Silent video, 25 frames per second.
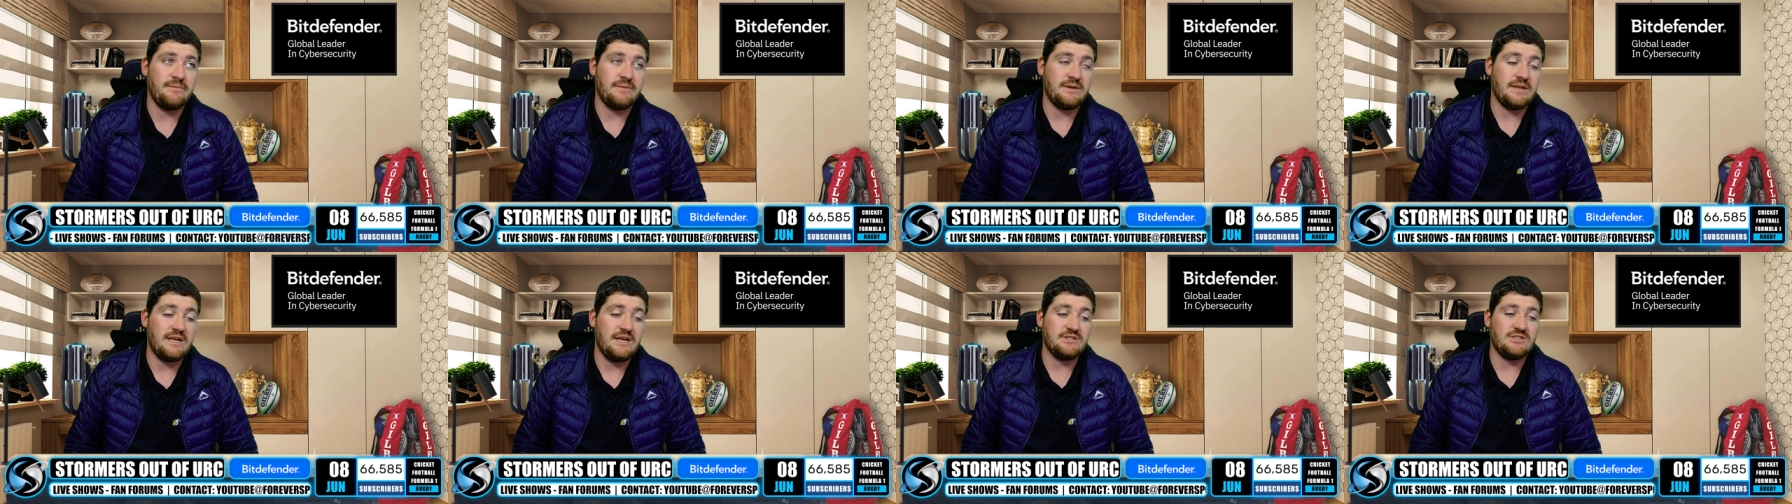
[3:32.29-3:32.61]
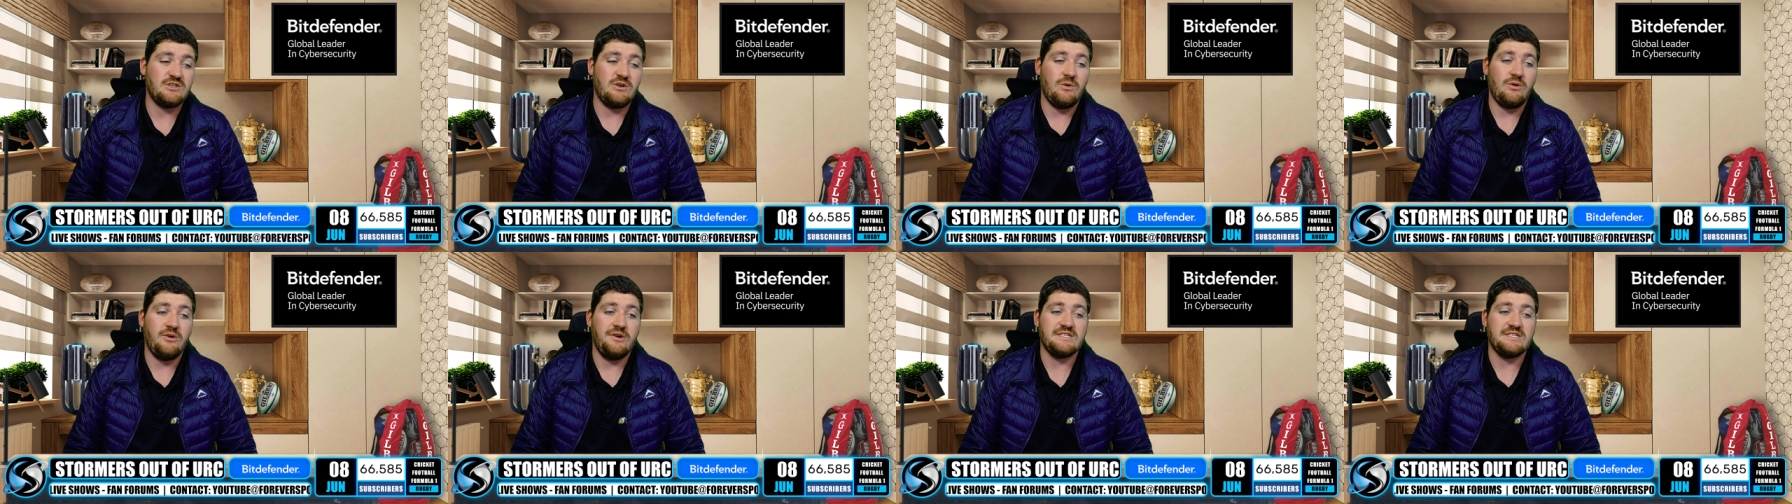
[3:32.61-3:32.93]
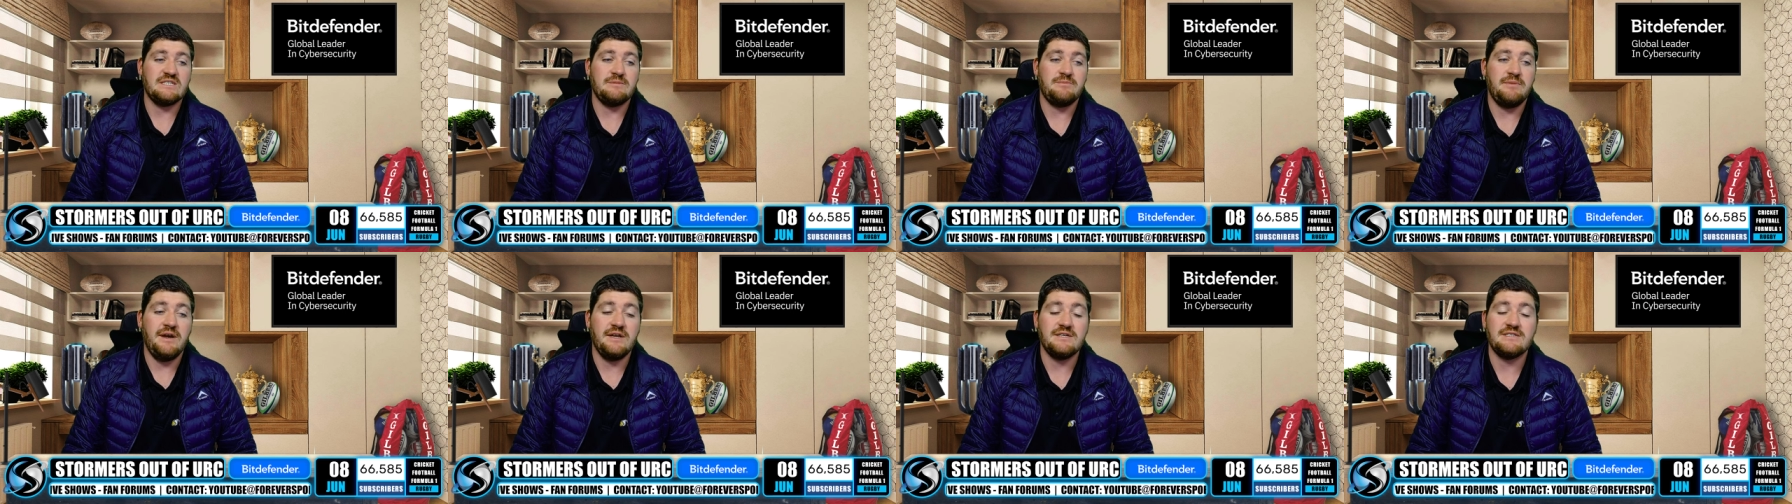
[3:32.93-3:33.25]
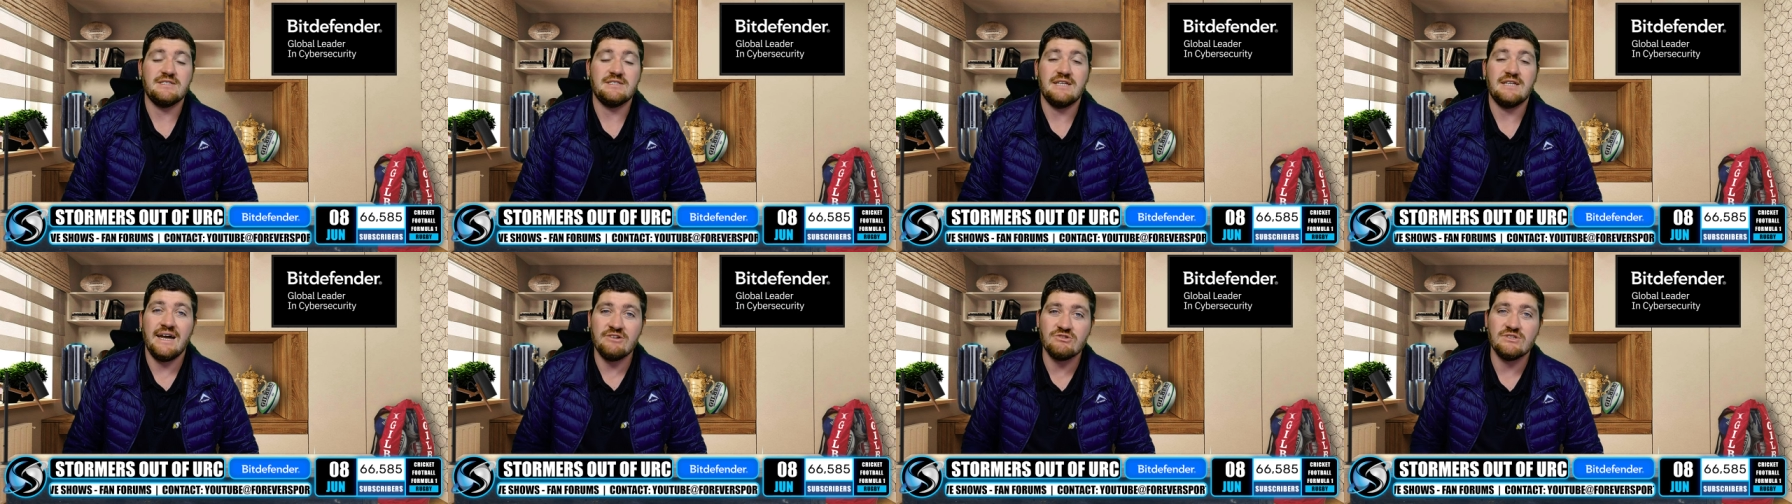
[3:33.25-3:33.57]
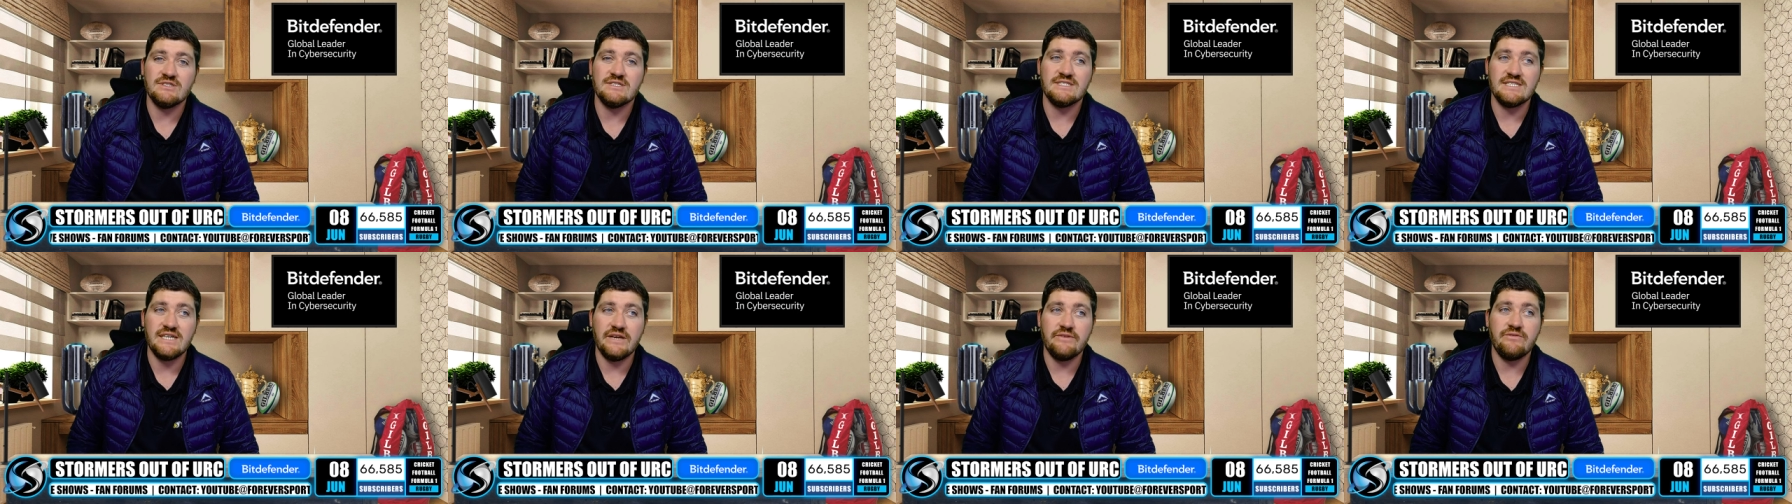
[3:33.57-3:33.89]
the Glasgow Warriors compared to the one
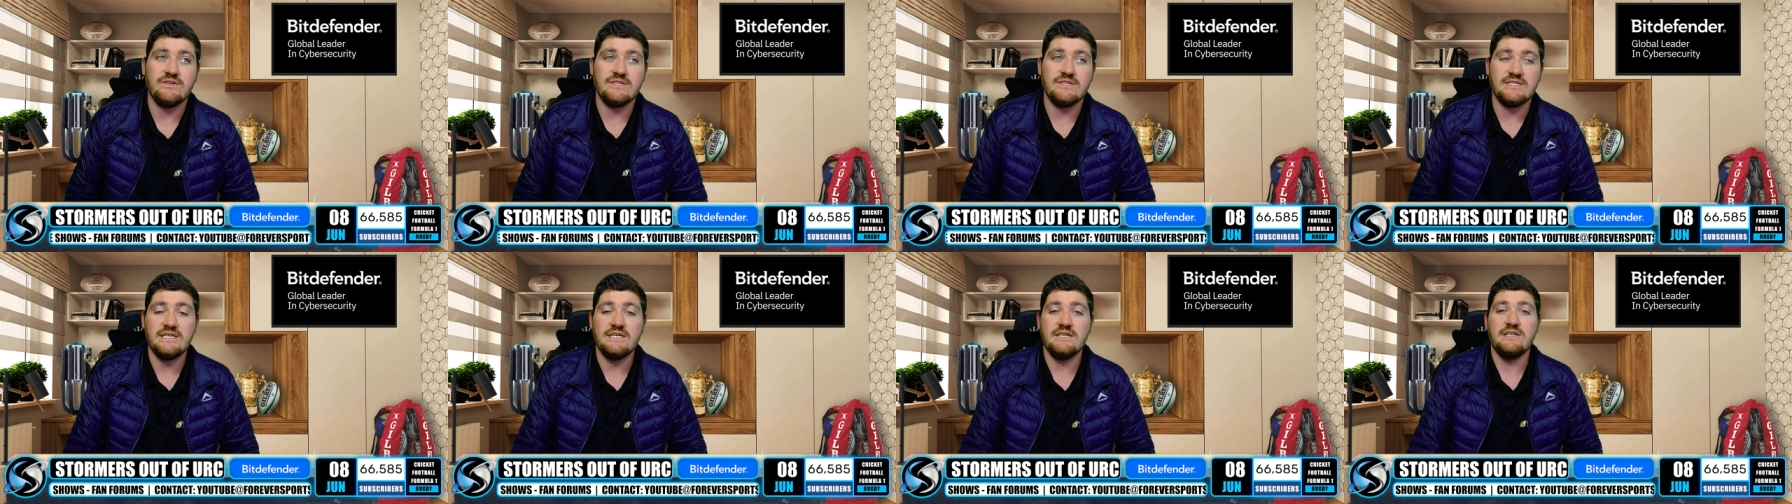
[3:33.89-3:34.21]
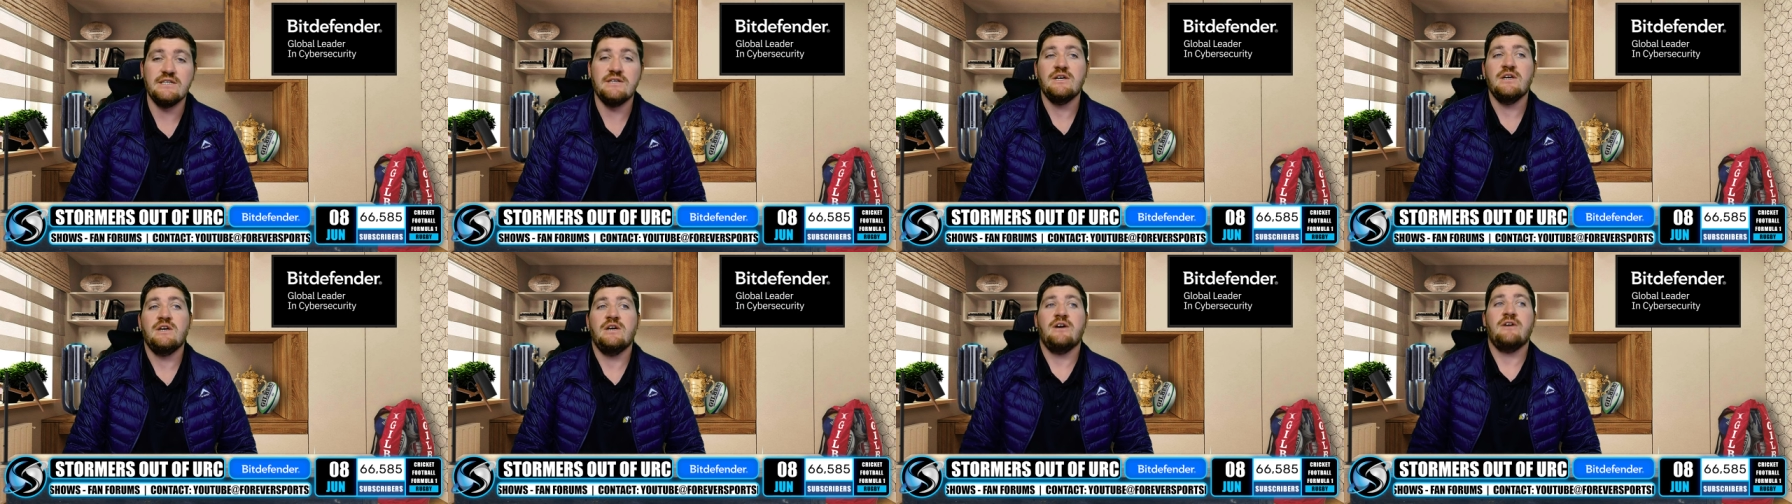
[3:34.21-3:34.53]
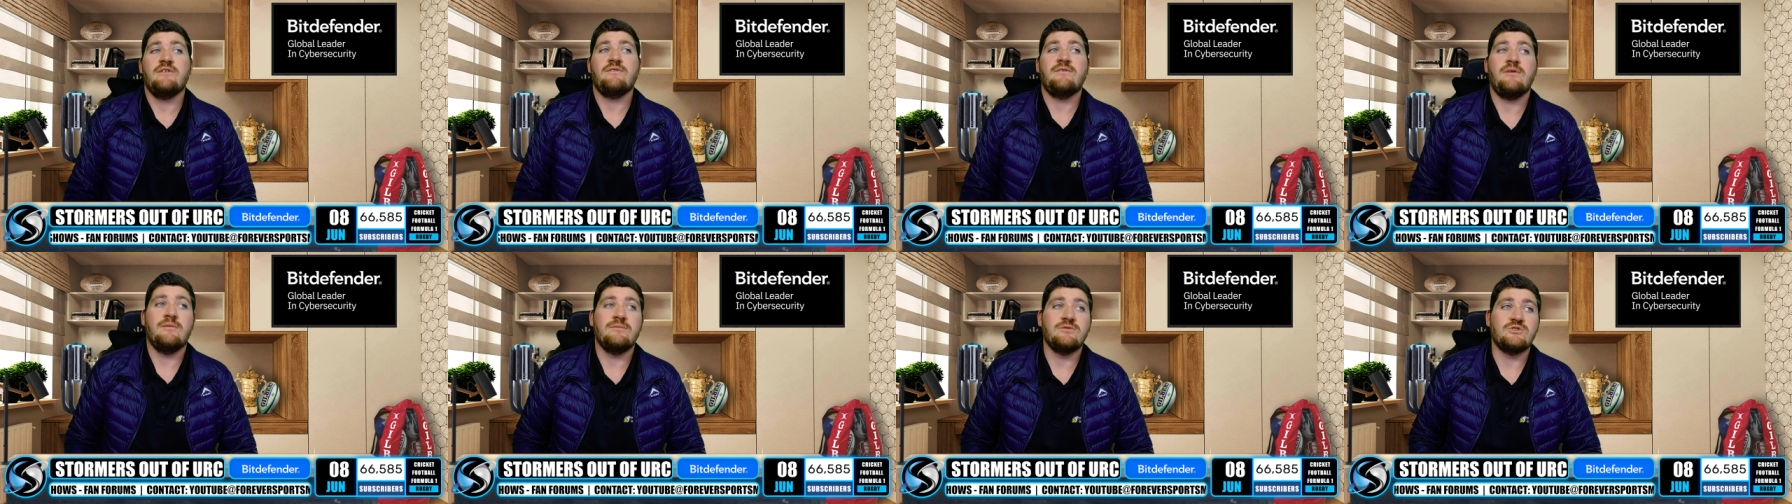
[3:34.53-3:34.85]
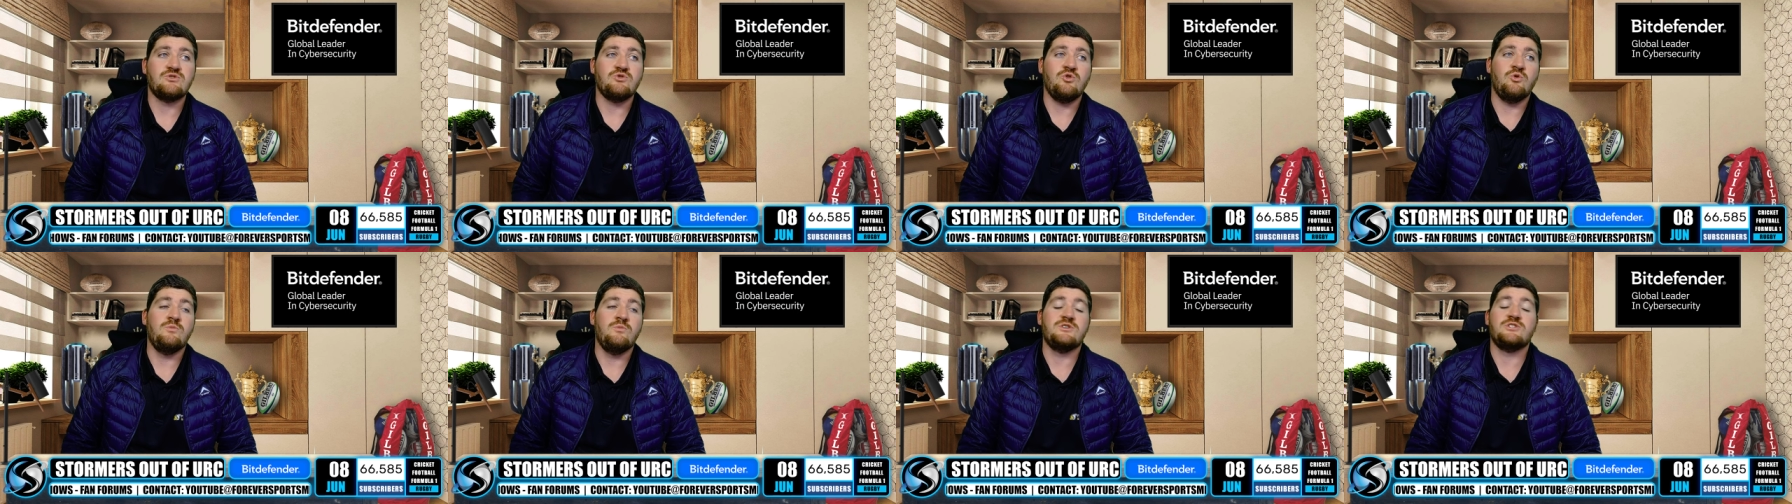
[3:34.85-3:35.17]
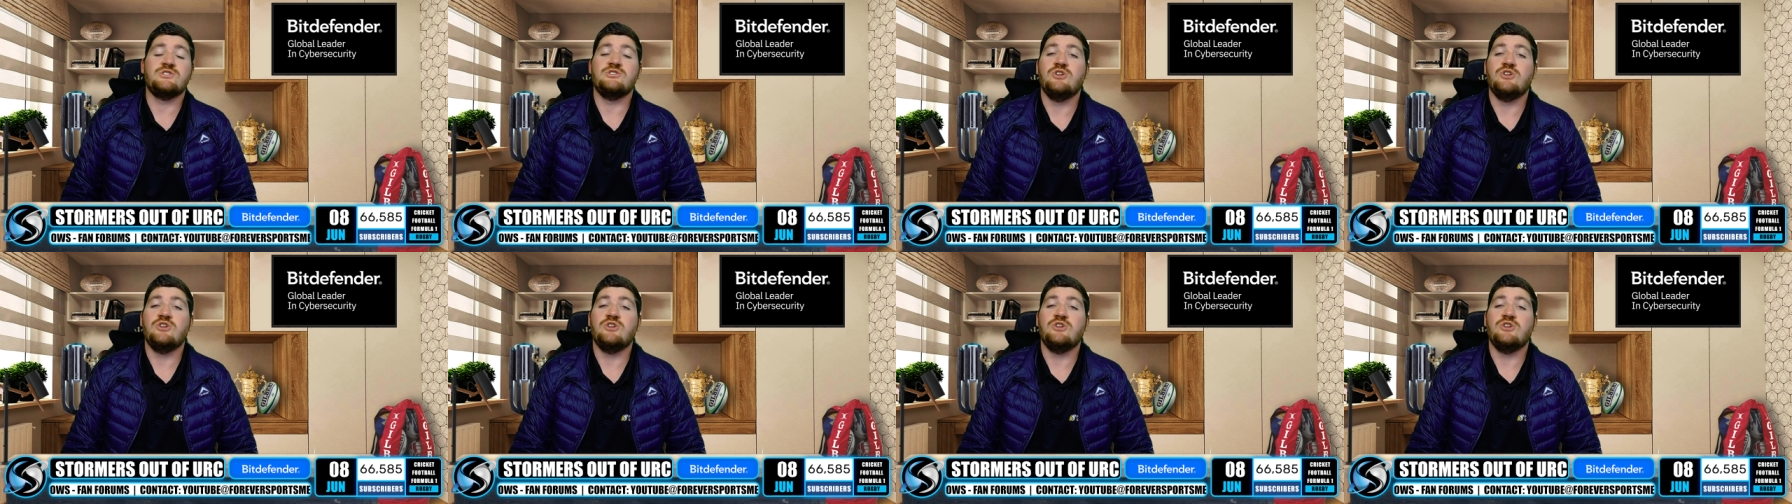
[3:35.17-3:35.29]
hundred seventeen from the Stormers.